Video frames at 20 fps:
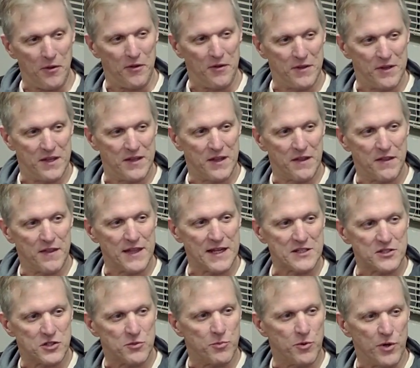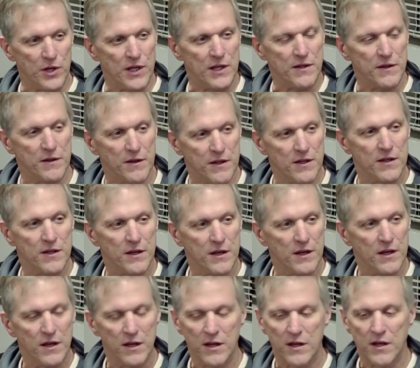So if we just said services and
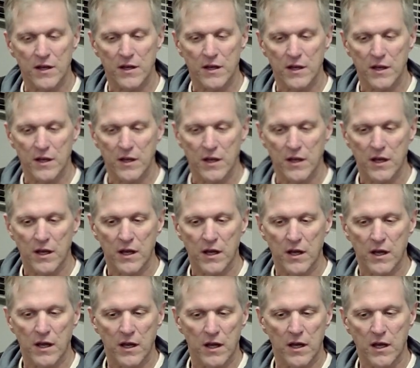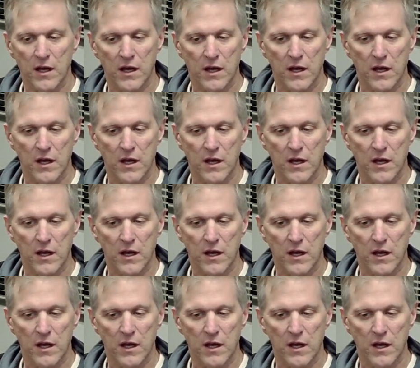resources are